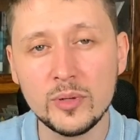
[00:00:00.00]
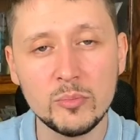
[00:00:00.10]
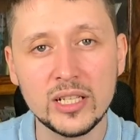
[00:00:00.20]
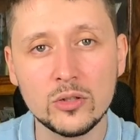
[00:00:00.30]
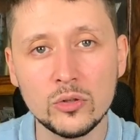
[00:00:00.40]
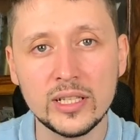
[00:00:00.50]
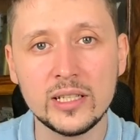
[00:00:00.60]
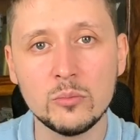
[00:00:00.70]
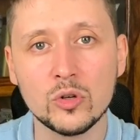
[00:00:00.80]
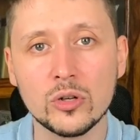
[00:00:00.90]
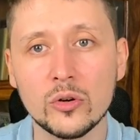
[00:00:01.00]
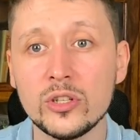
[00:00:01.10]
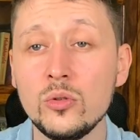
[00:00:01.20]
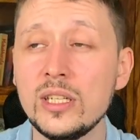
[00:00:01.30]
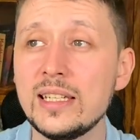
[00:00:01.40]
be made good anymore, or
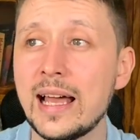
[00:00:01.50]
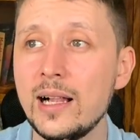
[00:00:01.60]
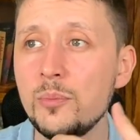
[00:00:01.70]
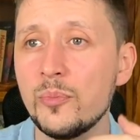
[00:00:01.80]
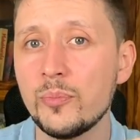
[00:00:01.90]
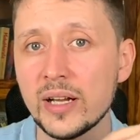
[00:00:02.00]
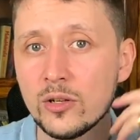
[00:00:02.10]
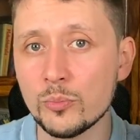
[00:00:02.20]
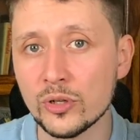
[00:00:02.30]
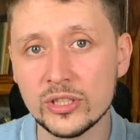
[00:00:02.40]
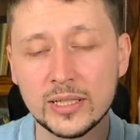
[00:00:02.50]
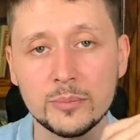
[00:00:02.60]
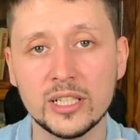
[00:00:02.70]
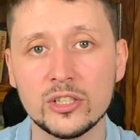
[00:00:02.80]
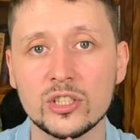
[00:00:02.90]
you need help by your project
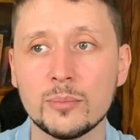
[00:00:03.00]
manager,